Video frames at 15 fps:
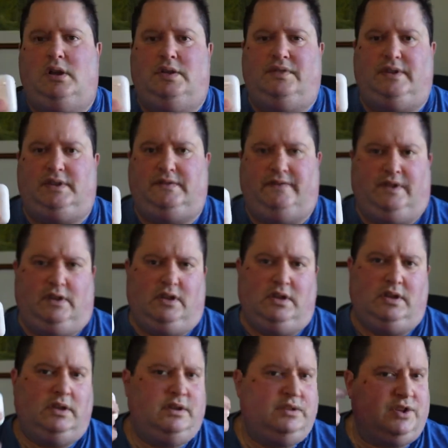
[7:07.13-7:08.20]
These fit
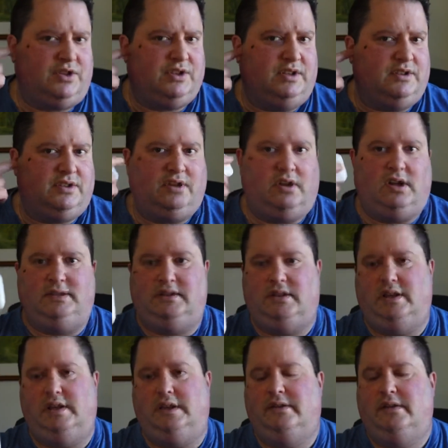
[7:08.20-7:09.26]
just inside the
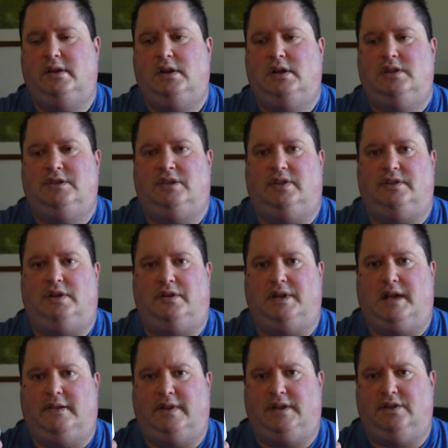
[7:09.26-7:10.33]
ear, so they don't
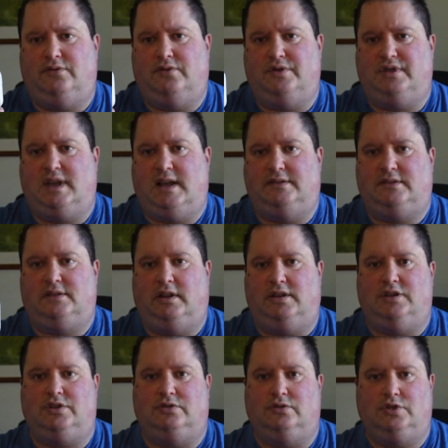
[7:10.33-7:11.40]
have any noise
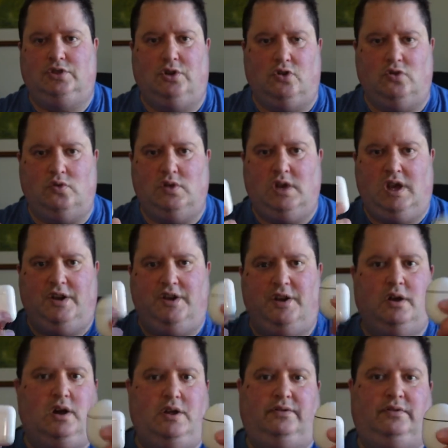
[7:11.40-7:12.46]
cancellation at all.
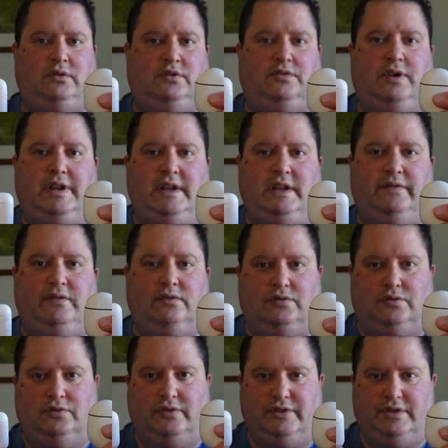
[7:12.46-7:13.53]
Neither are great if you're on a
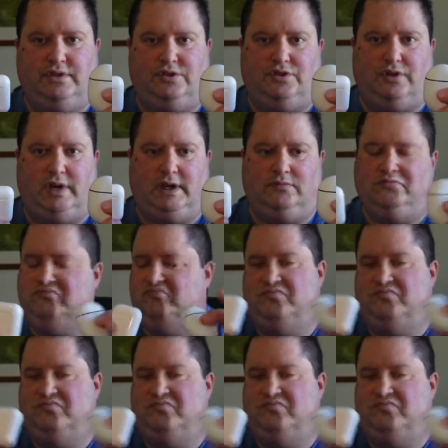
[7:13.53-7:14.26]
noisy train.